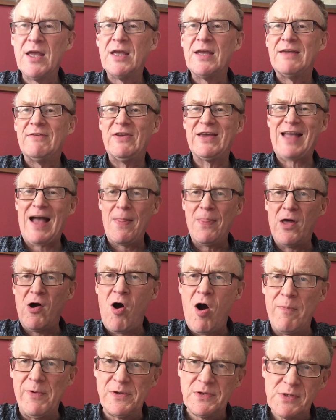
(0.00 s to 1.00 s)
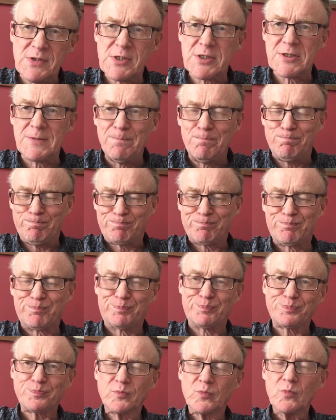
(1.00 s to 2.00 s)
You gant the hoppins.
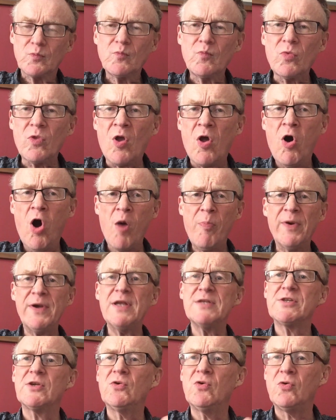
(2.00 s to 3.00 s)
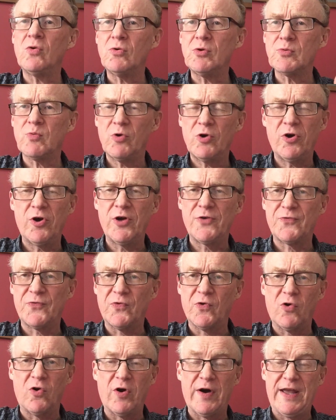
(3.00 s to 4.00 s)
Hoppin is an old word
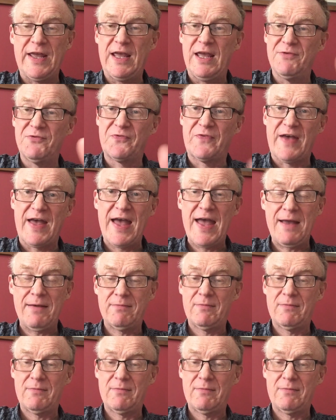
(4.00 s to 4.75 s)
for a fair,